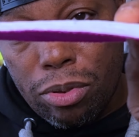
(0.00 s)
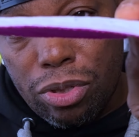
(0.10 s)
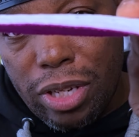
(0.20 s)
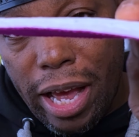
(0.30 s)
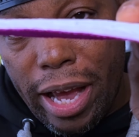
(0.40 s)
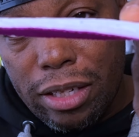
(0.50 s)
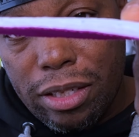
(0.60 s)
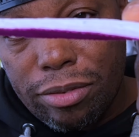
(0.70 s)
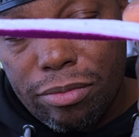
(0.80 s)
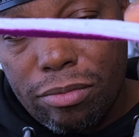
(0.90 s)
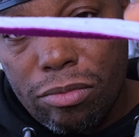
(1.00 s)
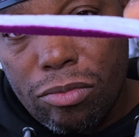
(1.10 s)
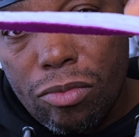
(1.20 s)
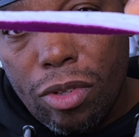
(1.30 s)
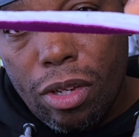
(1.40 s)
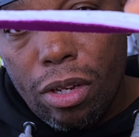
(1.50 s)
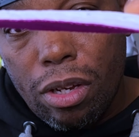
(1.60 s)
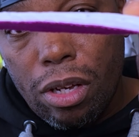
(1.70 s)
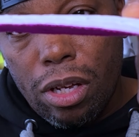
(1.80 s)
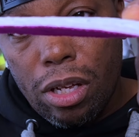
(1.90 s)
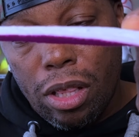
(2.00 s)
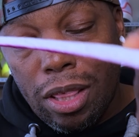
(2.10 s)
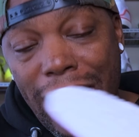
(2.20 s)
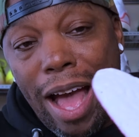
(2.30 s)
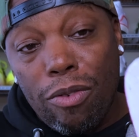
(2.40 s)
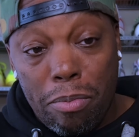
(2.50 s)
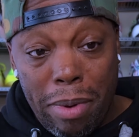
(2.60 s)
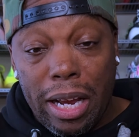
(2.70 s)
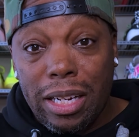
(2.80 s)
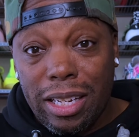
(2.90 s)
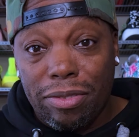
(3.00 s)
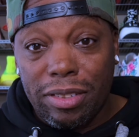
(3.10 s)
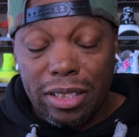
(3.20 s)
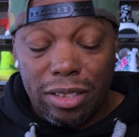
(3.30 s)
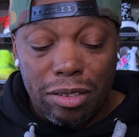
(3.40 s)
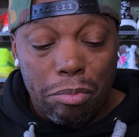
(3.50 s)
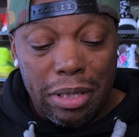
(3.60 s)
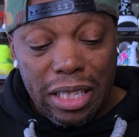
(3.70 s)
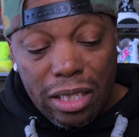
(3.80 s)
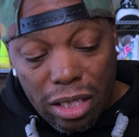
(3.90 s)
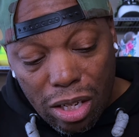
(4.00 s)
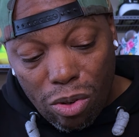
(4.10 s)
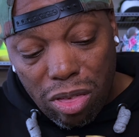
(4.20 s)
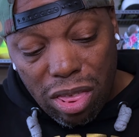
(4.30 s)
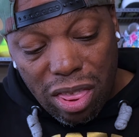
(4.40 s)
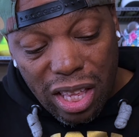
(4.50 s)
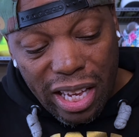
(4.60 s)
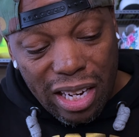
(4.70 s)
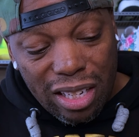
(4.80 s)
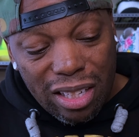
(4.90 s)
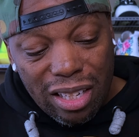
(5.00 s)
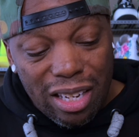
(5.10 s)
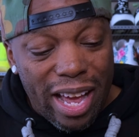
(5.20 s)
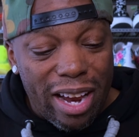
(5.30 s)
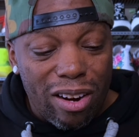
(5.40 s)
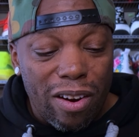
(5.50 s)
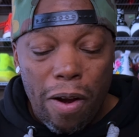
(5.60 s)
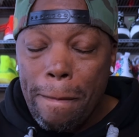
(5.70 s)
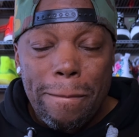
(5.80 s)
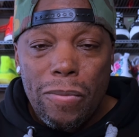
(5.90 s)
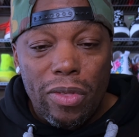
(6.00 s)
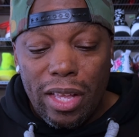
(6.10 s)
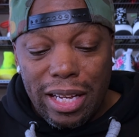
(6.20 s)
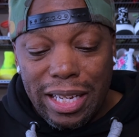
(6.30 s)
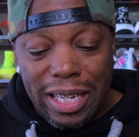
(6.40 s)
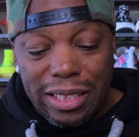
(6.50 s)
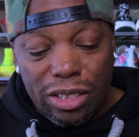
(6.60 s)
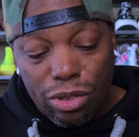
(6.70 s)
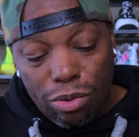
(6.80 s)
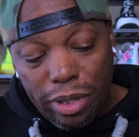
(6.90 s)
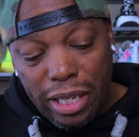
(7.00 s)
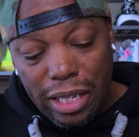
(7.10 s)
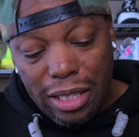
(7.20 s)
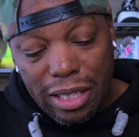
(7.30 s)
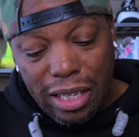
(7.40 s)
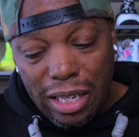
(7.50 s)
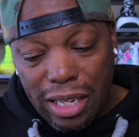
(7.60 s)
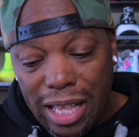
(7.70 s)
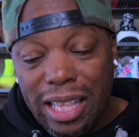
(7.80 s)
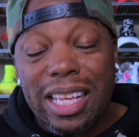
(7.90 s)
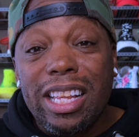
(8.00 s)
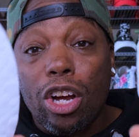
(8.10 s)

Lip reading: stacked, that would make a difference. But this little thin layer isn't doing anything, and then they're